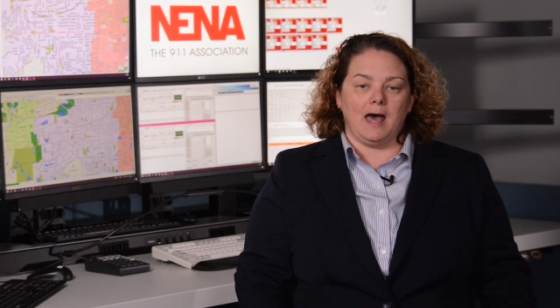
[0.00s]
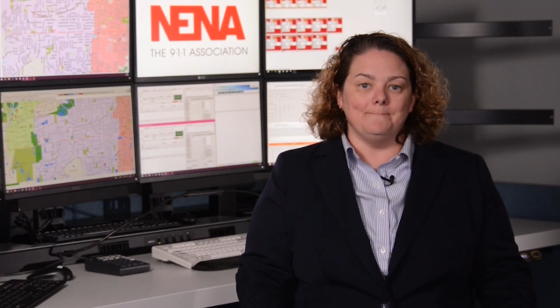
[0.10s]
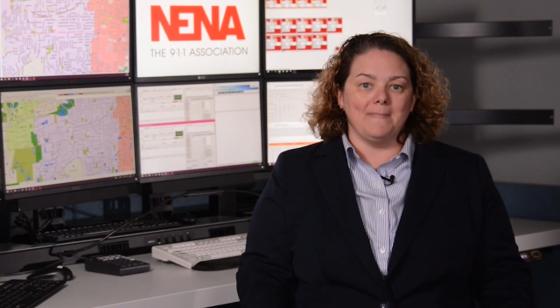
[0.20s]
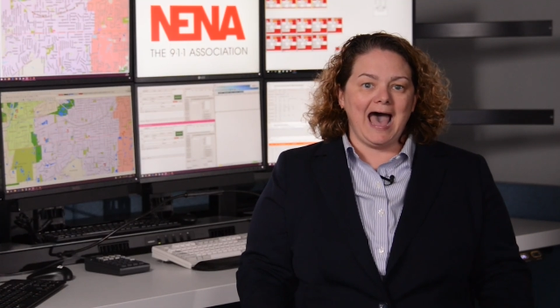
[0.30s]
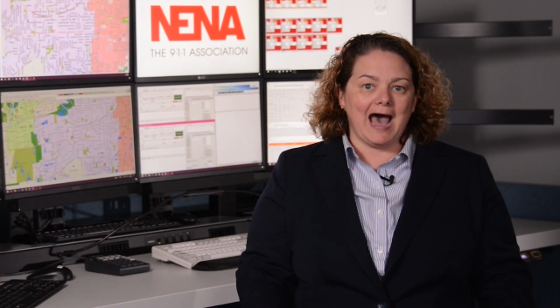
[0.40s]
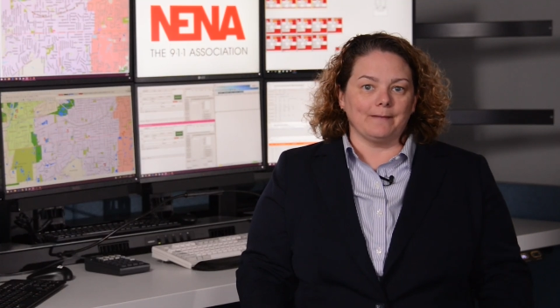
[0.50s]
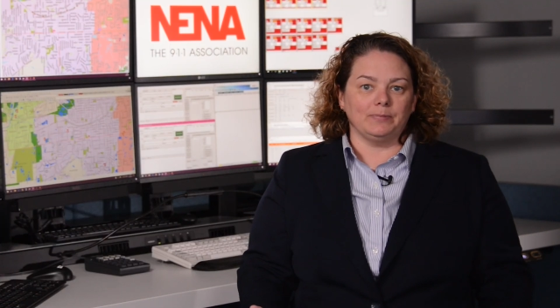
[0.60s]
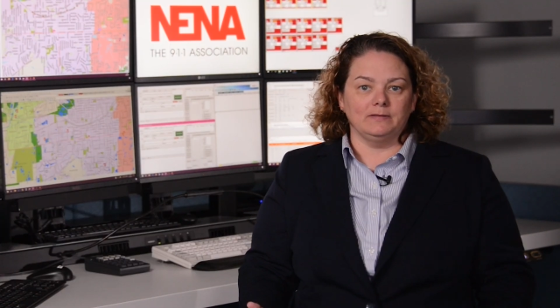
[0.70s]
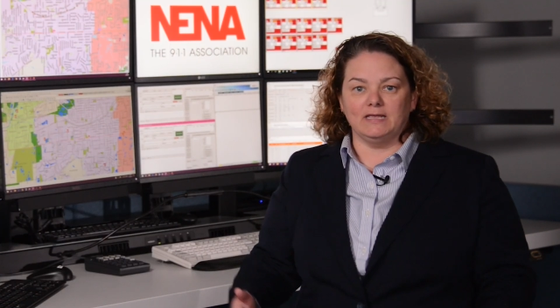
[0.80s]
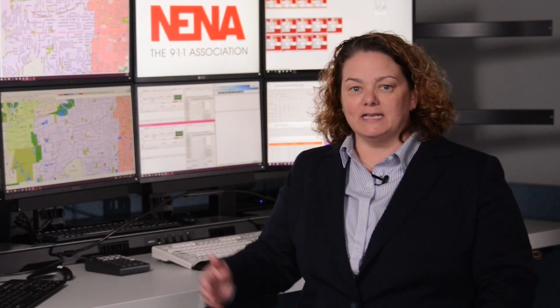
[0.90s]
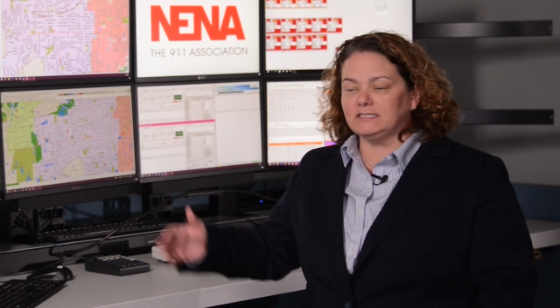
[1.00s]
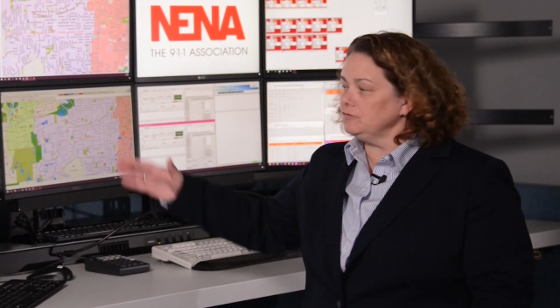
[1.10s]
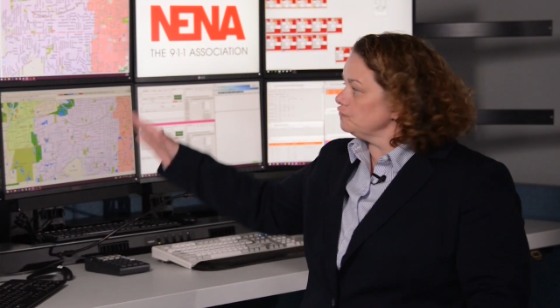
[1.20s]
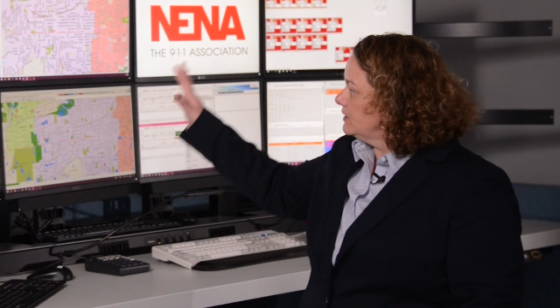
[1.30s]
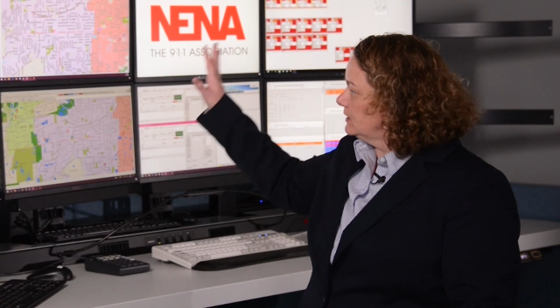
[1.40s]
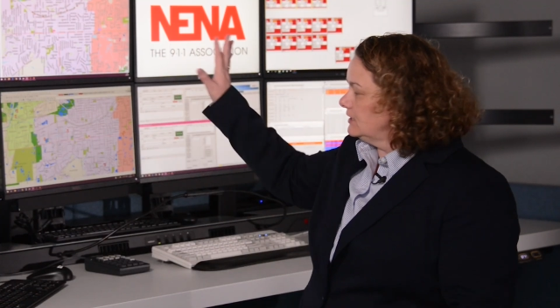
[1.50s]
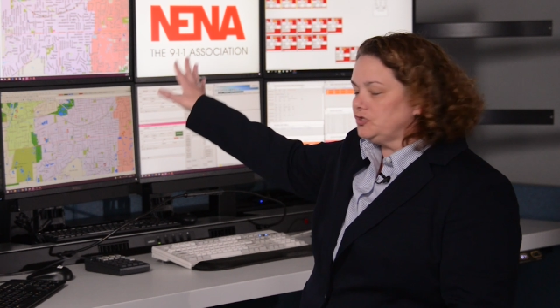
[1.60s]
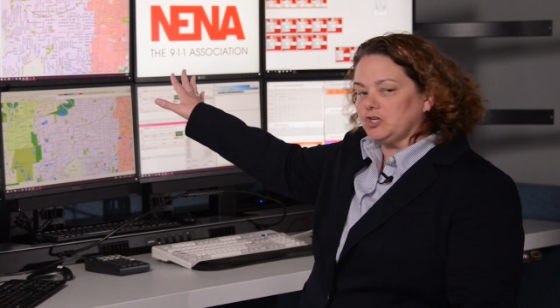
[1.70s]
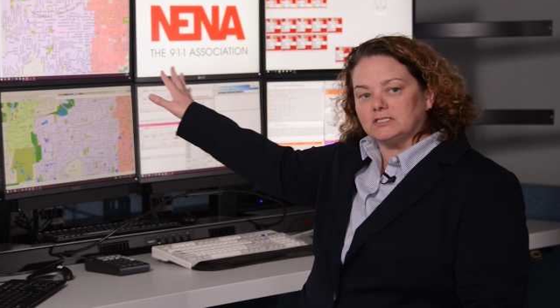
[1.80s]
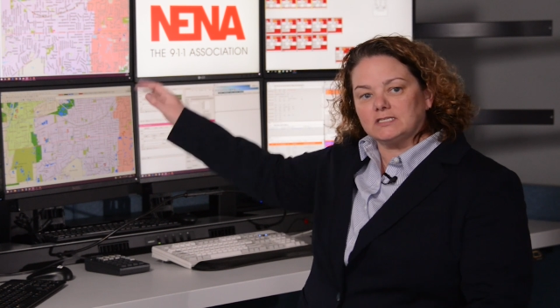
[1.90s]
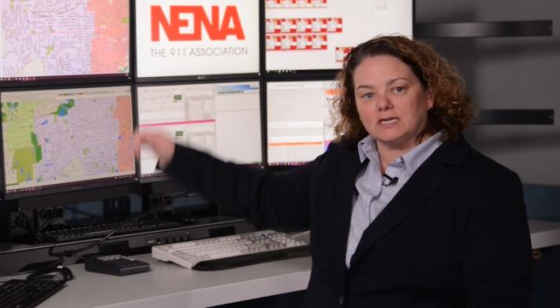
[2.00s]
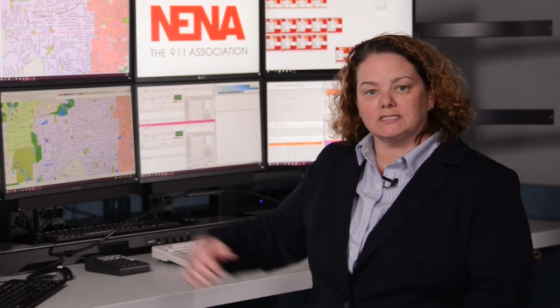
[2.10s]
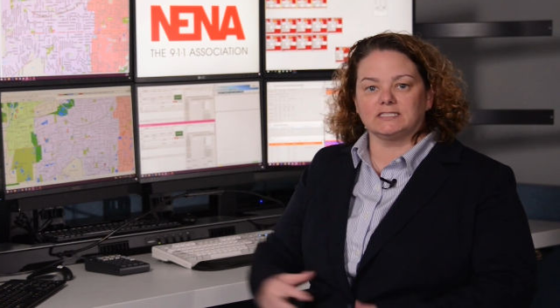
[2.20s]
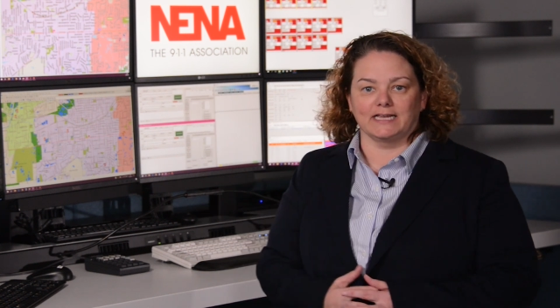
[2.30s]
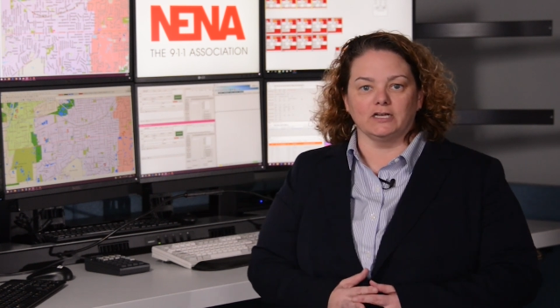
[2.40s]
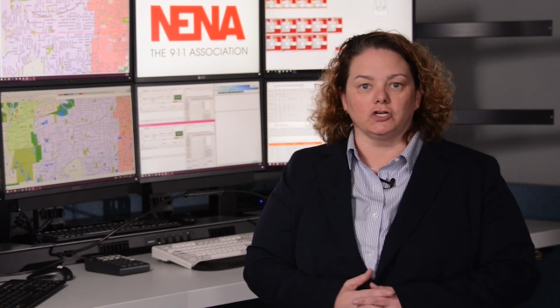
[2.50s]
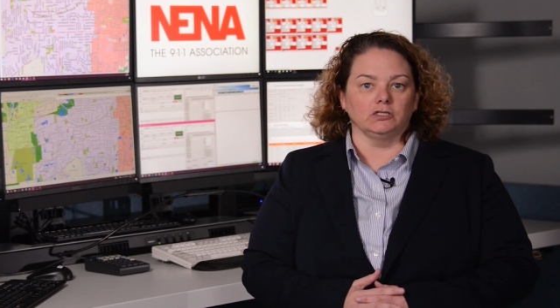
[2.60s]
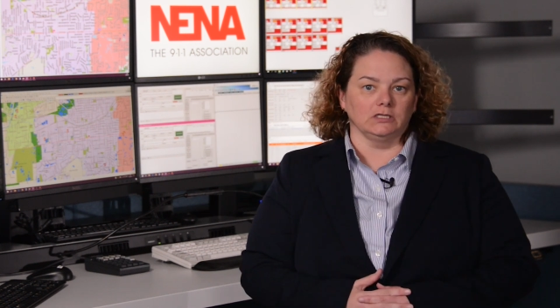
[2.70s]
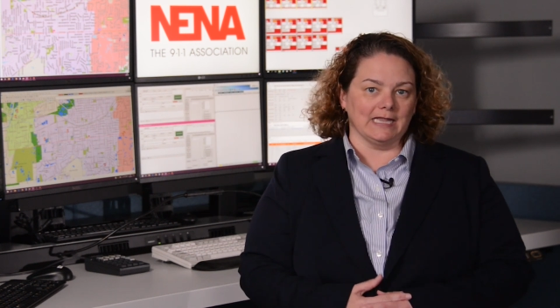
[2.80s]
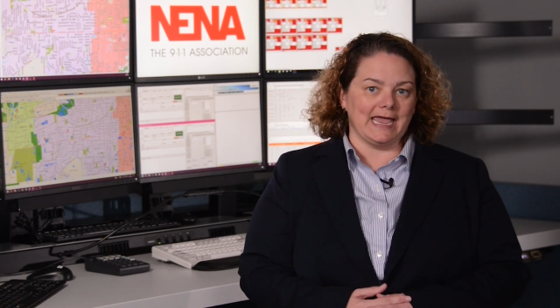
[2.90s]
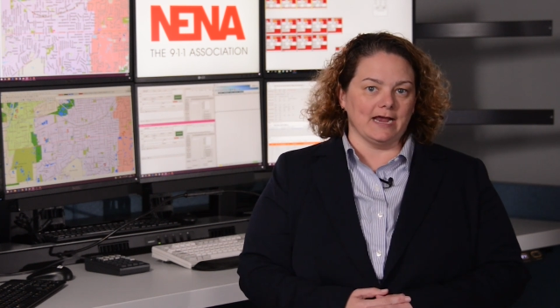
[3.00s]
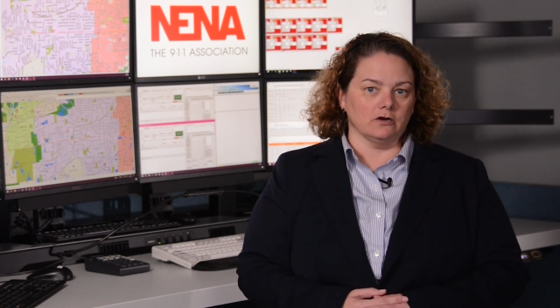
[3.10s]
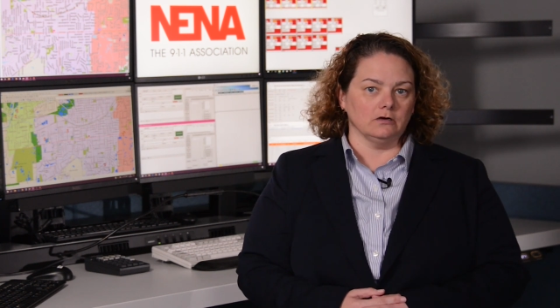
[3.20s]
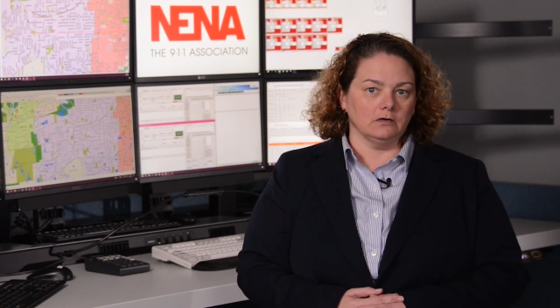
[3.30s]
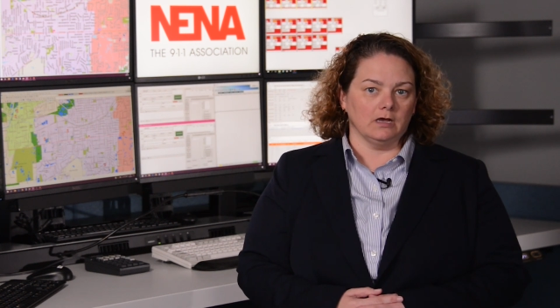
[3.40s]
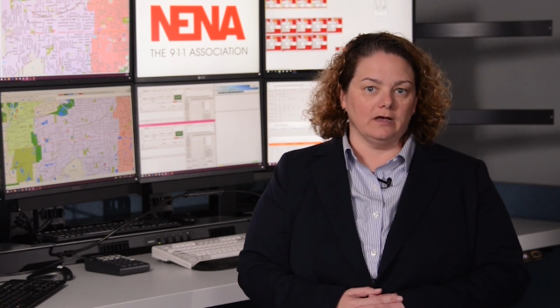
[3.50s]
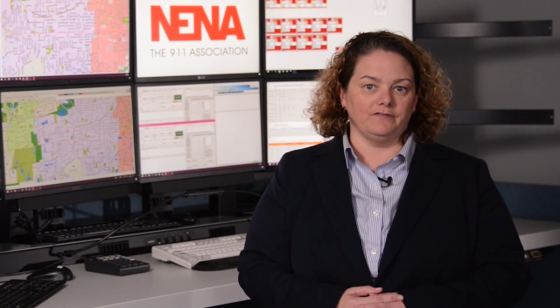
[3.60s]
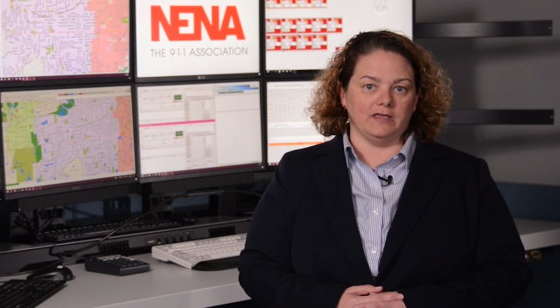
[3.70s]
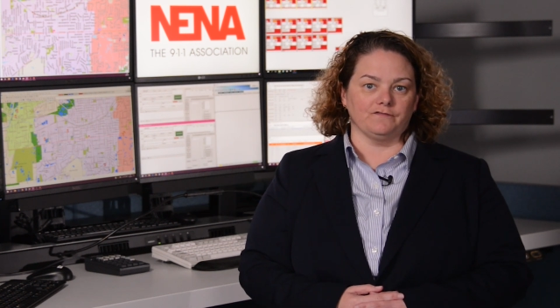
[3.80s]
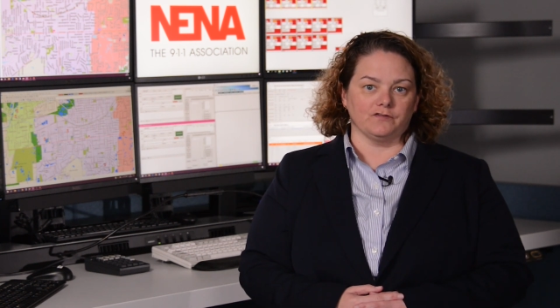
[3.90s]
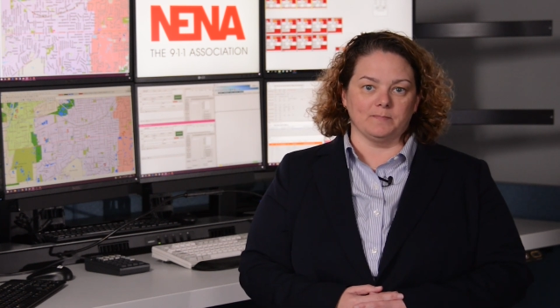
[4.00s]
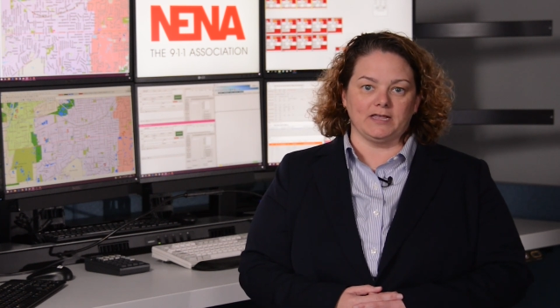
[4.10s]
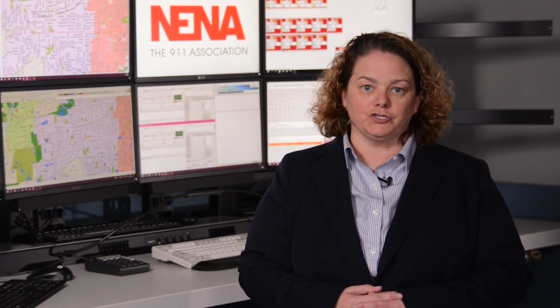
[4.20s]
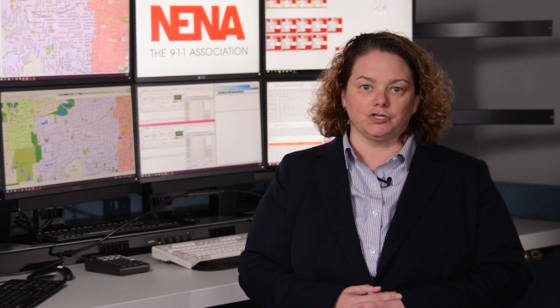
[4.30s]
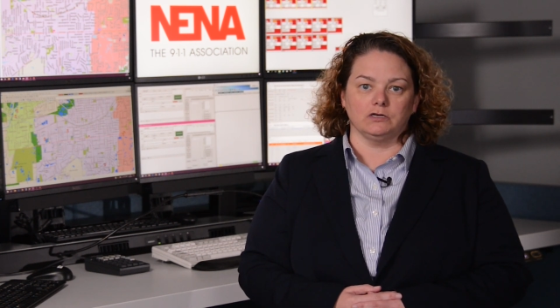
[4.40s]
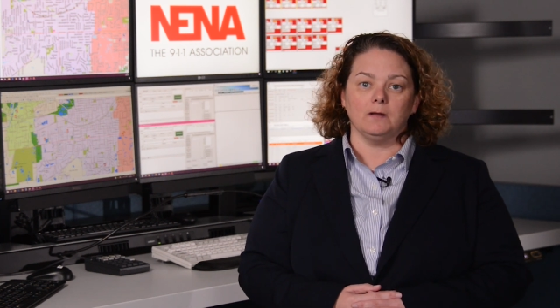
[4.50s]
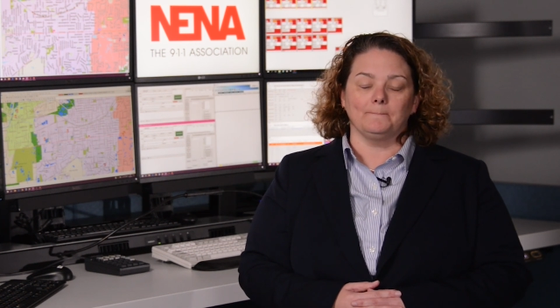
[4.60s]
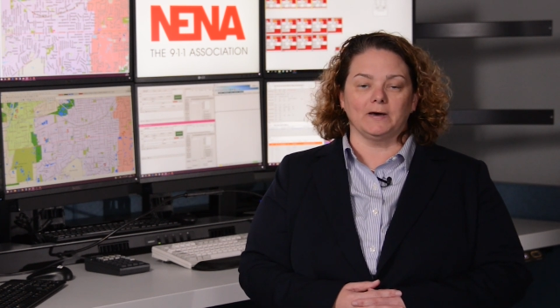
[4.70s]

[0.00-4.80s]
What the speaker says: A map isn't really just a single layer of information,